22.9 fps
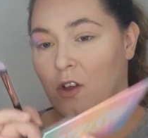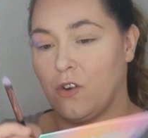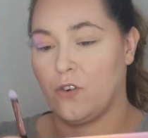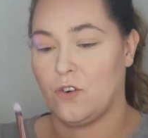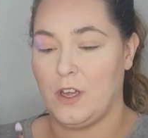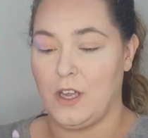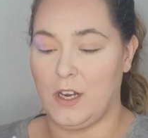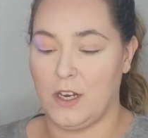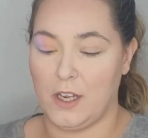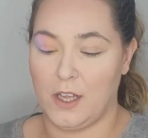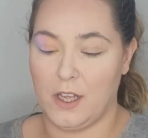
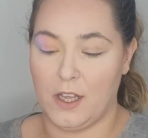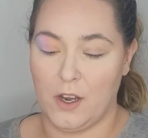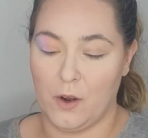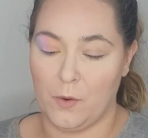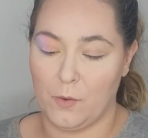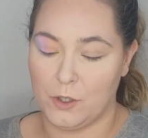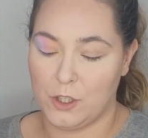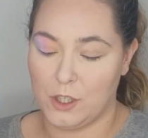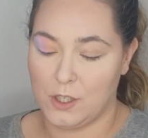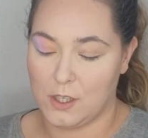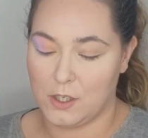green here,
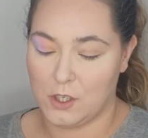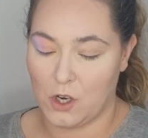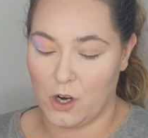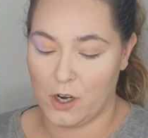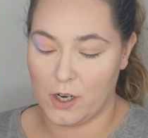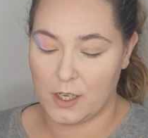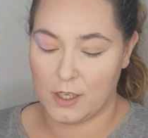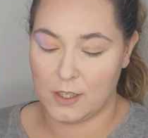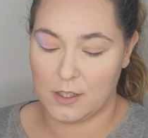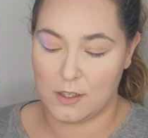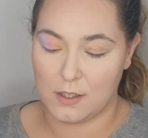which is the
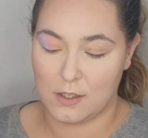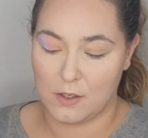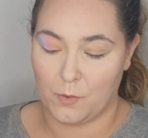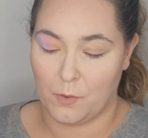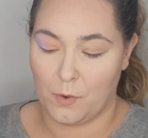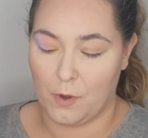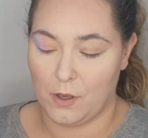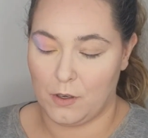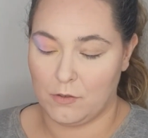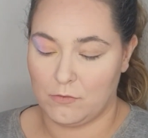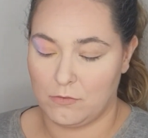darkest
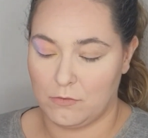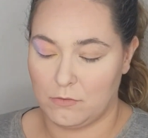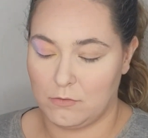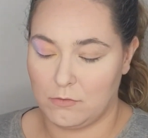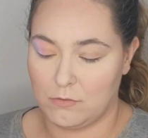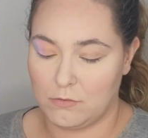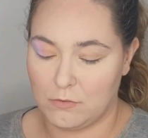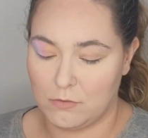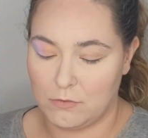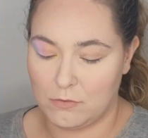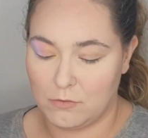
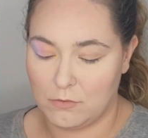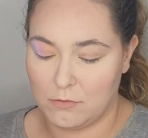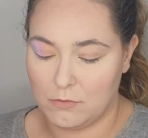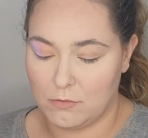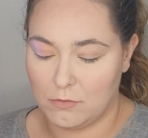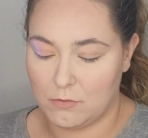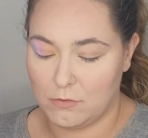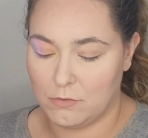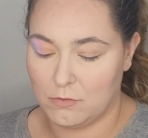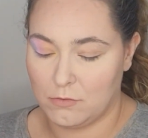one.